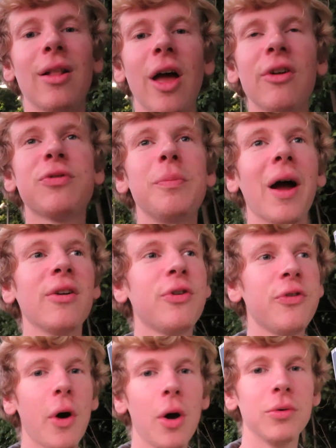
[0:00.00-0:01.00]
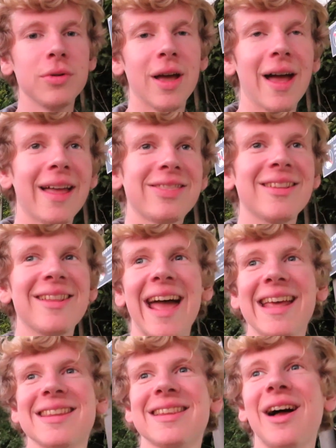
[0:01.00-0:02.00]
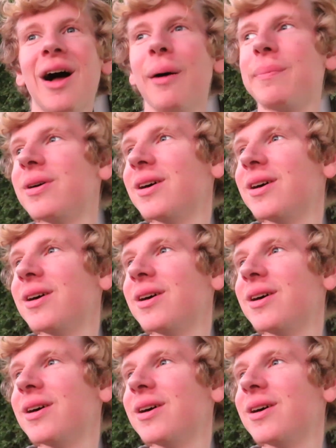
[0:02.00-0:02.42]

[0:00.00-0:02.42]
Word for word: left my phone at the last stop. I